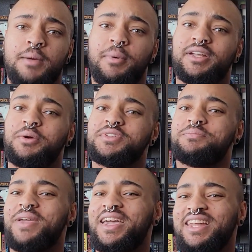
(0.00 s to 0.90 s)
But it was
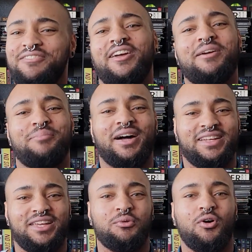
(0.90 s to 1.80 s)
anything
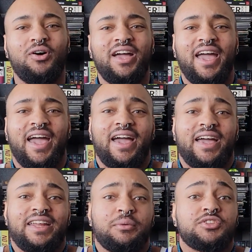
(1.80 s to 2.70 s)
but equal,
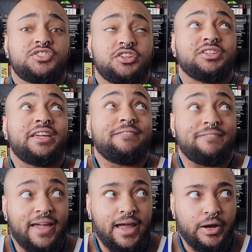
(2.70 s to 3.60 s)
and it was certainly
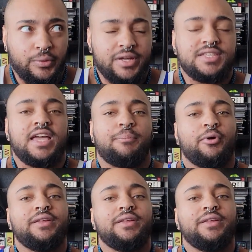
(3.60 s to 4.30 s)
very separate.